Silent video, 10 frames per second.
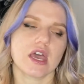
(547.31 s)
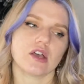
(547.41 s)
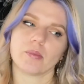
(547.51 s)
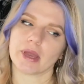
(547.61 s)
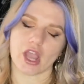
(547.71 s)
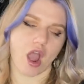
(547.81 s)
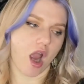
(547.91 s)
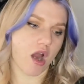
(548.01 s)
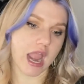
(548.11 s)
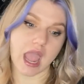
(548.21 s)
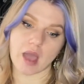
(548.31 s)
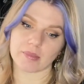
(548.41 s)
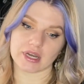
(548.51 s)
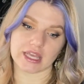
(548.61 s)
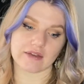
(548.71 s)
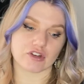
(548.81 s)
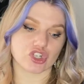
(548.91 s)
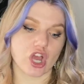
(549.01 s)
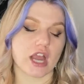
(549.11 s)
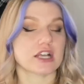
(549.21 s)
I'm like, all right, I'm going to give it a
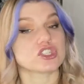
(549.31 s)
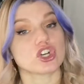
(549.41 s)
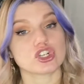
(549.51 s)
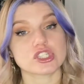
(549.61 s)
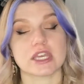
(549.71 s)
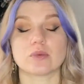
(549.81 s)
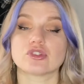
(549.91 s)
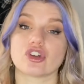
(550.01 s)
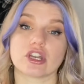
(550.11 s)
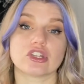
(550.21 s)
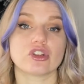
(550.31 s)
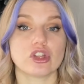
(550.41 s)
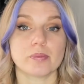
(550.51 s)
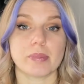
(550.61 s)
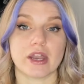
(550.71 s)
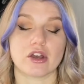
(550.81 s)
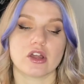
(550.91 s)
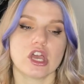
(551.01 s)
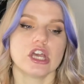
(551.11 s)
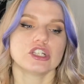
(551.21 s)
shot because her skin was starting to look better.
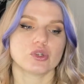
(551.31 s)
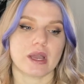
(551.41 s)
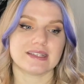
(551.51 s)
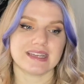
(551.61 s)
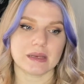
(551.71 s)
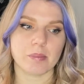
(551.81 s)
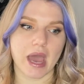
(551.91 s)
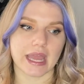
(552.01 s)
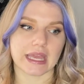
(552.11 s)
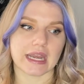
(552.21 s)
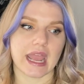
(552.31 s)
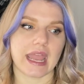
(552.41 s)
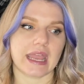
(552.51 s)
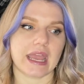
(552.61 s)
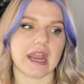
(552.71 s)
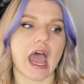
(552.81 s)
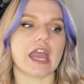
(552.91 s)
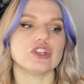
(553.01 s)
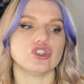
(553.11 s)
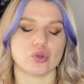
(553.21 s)
So I did buy it and I
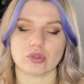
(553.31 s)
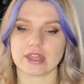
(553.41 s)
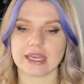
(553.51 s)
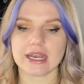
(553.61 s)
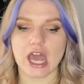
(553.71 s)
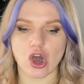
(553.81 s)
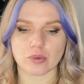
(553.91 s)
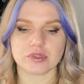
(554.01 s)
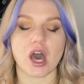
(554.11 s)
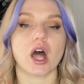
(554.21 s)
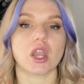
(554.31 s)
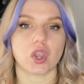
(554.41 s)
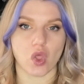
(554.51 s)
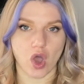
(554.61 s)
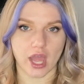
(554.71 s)
do think it helped a lot.